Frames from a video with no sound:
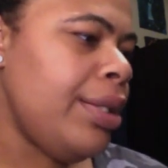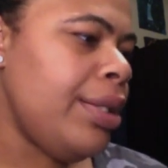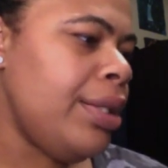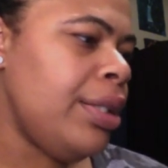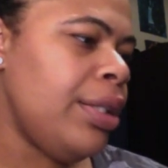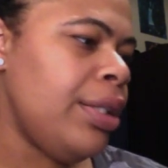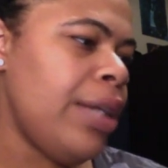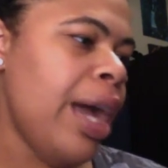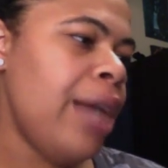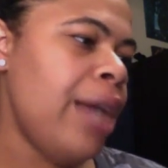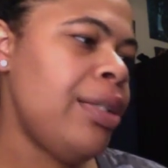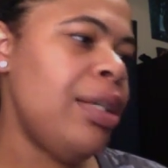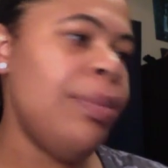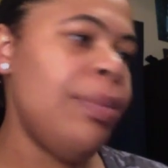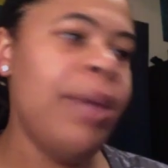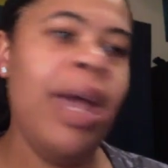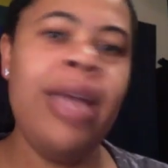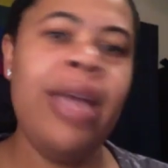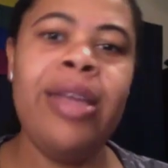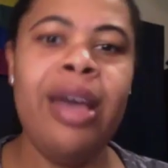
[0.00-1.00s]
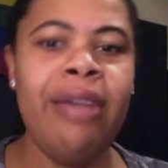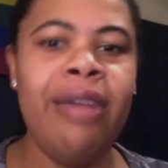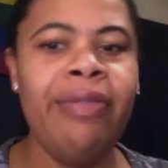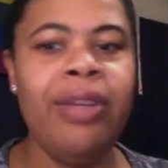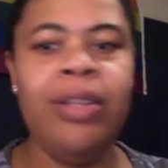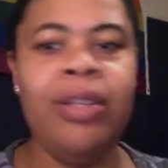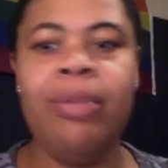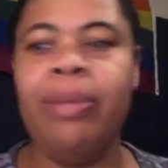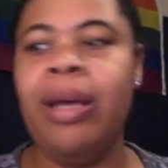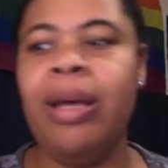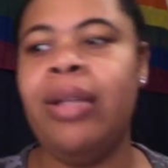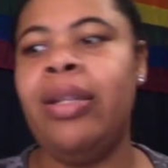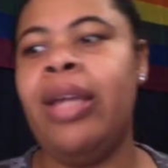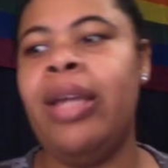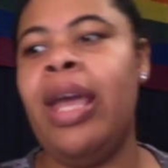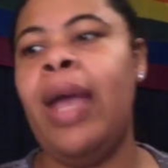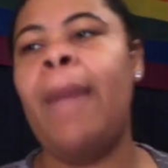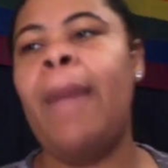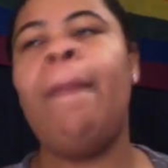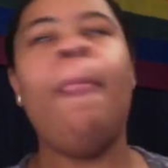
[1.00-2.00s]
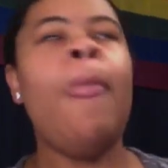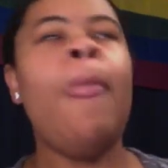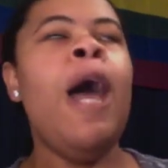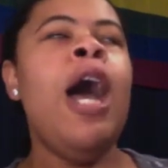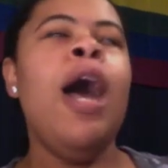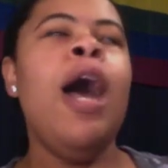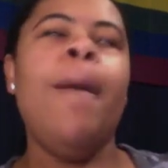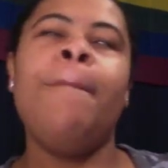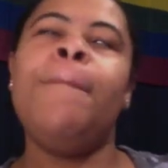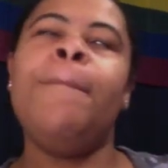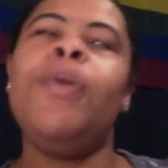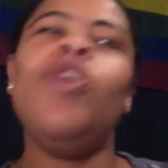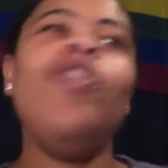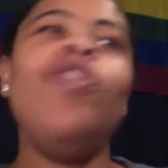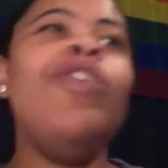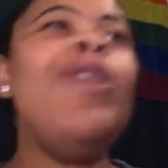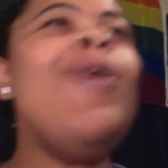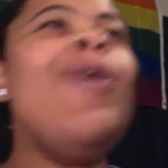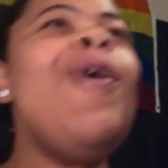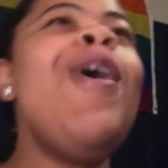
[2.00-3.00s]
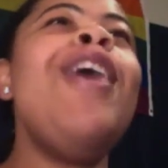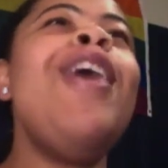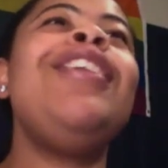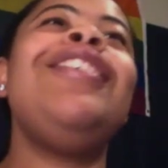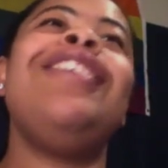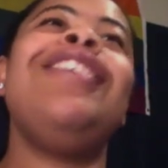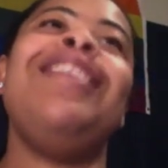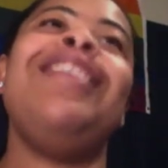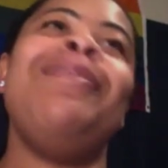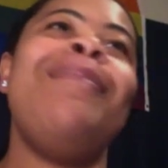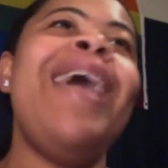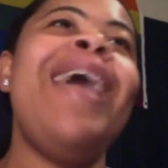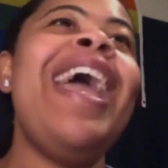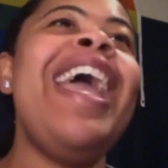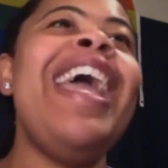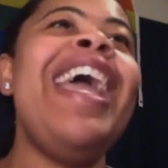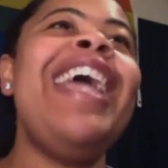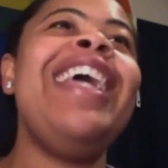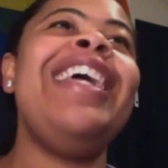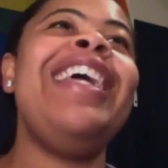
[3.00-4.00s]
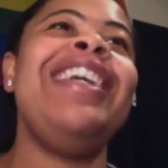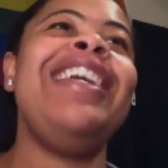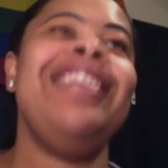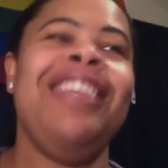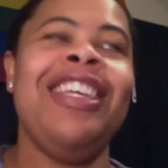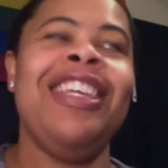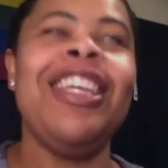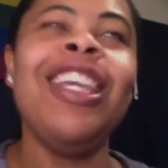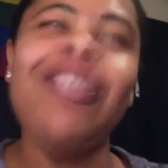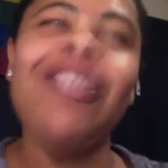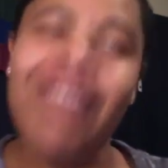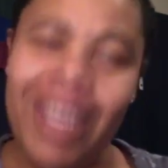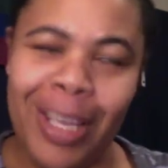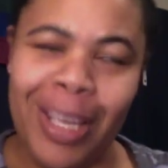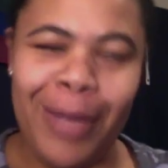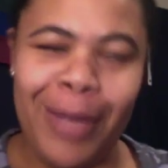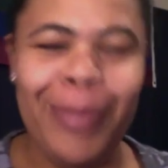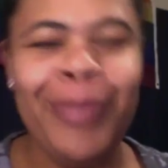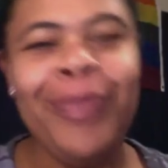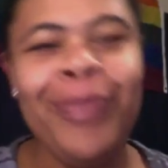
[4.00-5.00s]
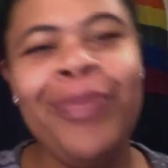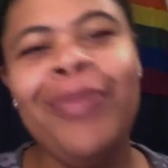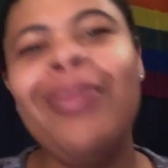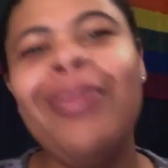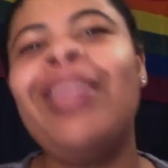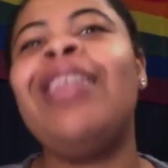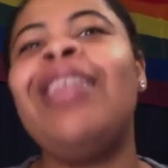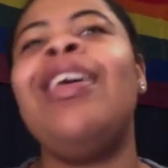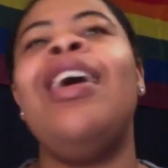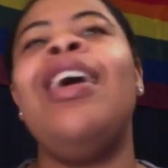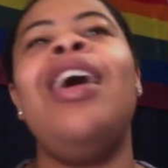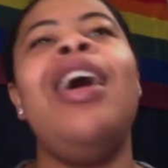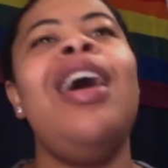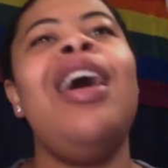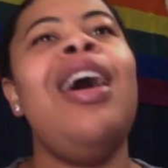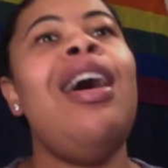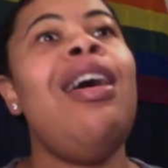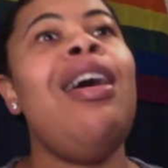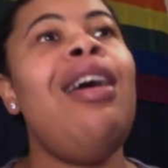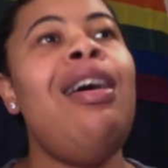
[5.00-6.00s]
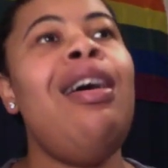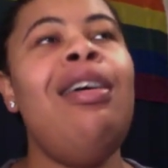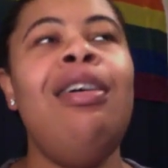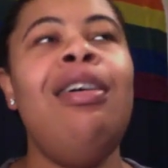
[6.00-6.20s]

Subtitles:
y'all tell me how y'all felt about that. Moving on to the main event. I